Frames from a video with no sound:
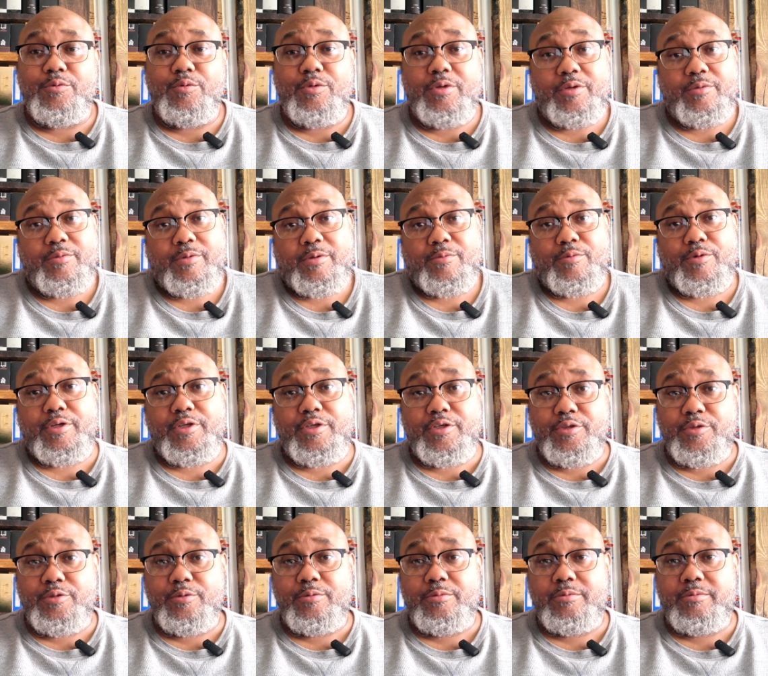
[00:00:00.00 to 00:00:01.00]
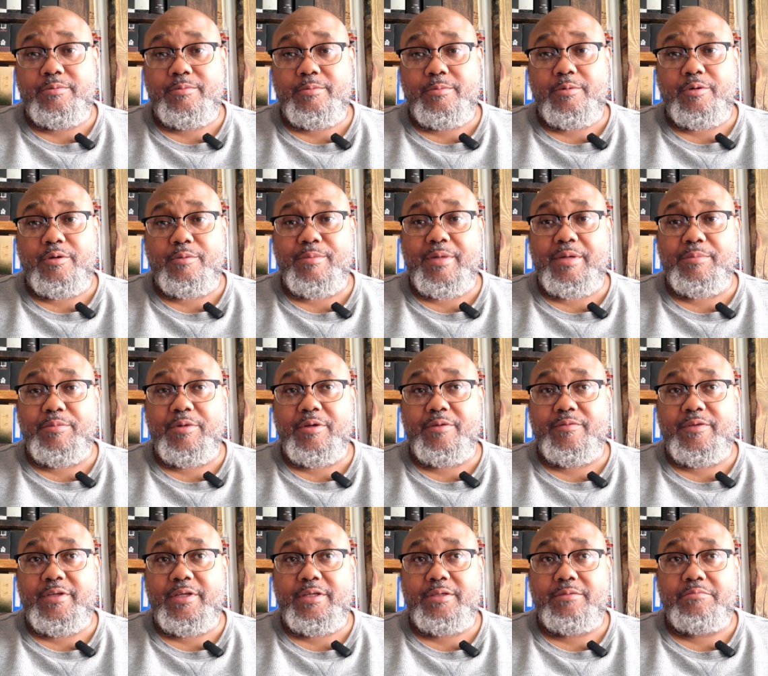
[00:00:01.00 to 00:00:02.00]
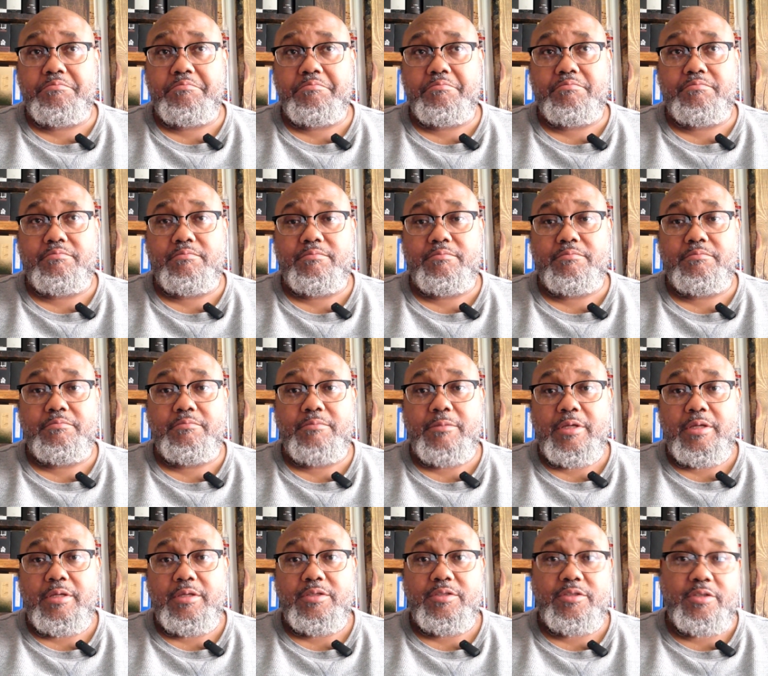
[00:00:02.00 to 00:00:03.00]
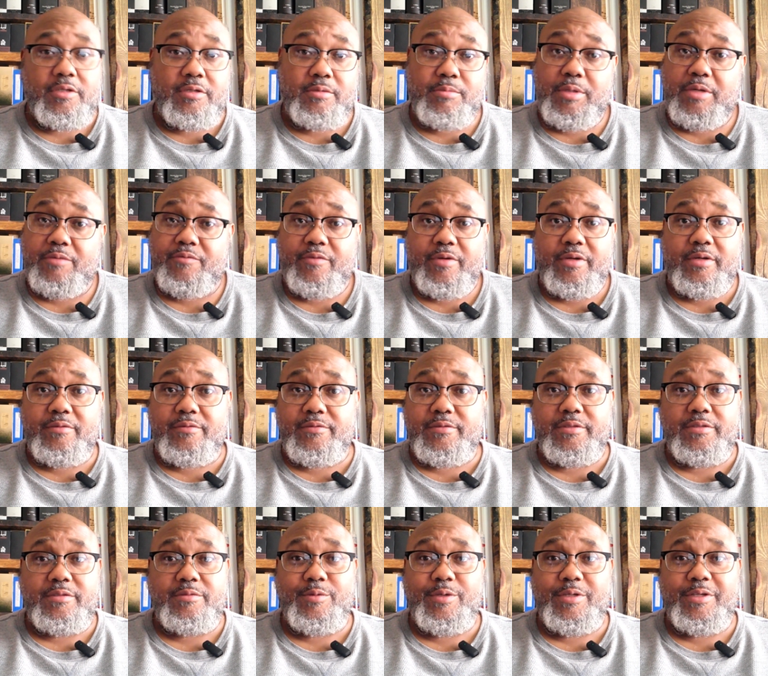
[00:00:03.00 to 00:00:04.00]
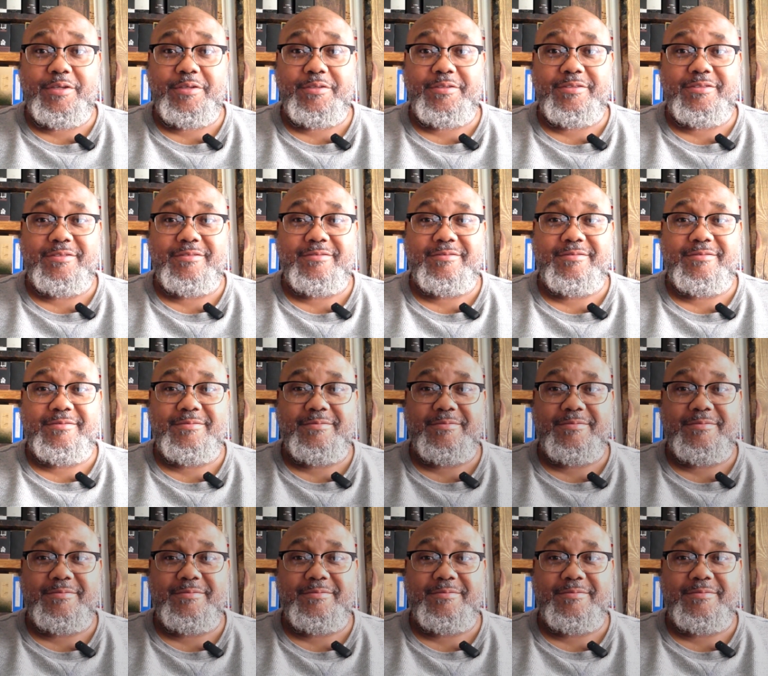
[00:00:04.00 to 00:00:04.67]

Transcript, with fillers: So, what do I want to do on my birthday? Talk about fragrances. What else?